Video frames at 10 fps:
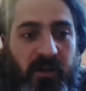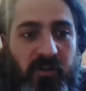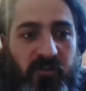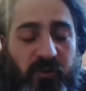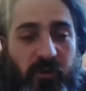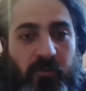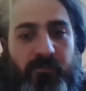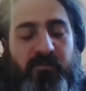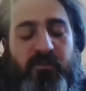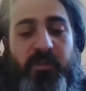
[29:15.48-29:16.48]

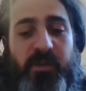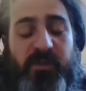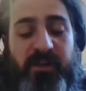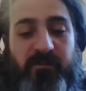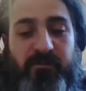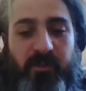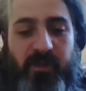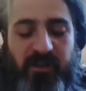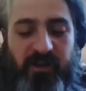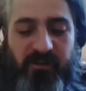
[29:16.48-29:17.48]
So for people that aren't
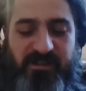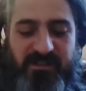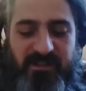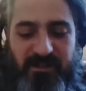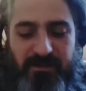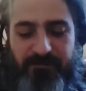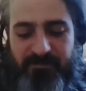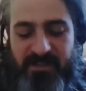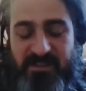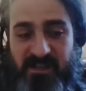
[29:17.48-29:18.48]
familiar, it's a
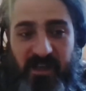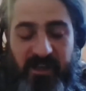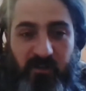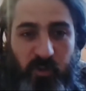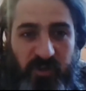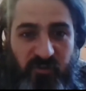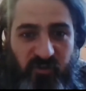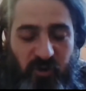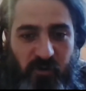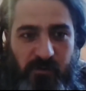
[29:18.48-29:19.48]
kind of wood
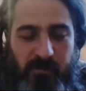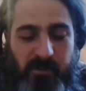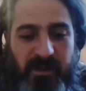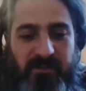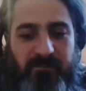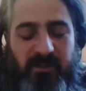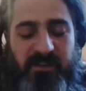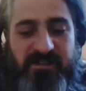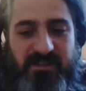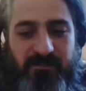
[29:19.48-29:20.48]
stove, but
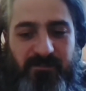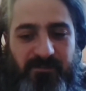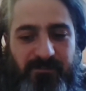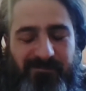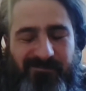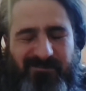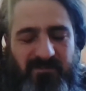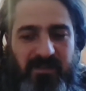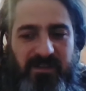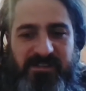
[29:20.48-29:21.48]

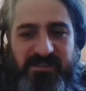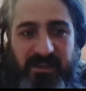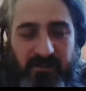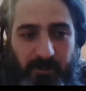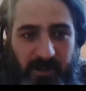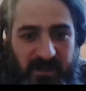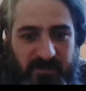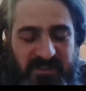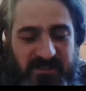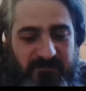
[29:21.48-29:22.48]
instead of the
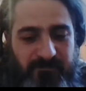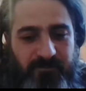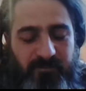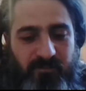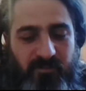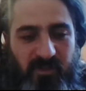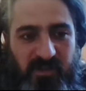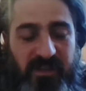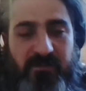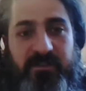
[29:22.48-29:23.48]
pipes
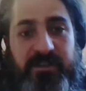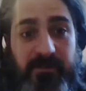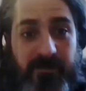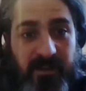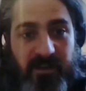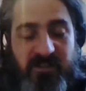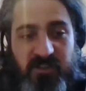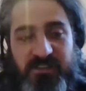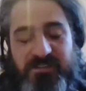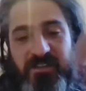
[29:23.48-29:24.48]
kind of leaving and
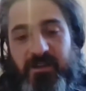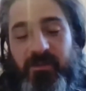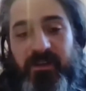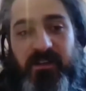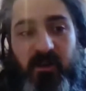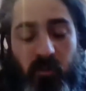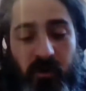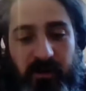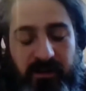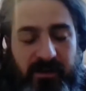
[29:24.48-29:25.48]
exhausting up like they
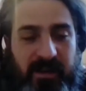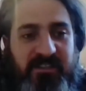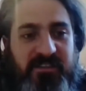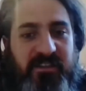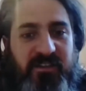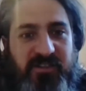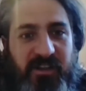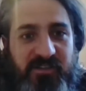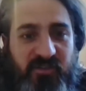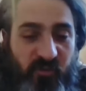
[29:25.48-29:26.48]
would, they actually
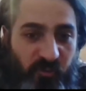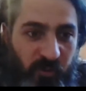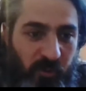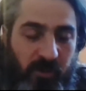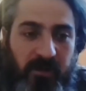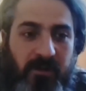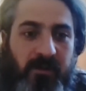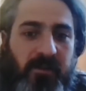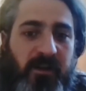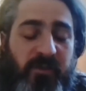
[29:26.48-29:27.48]
exhaust through
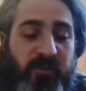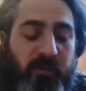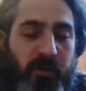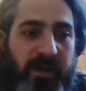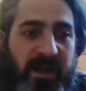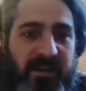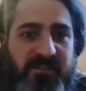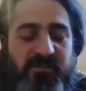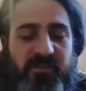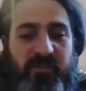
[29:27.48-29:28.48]
a thermal
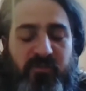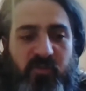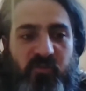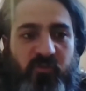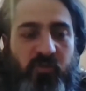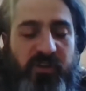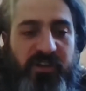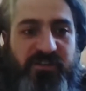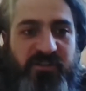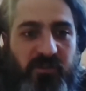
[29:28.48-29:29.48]
mass or a thermal storage.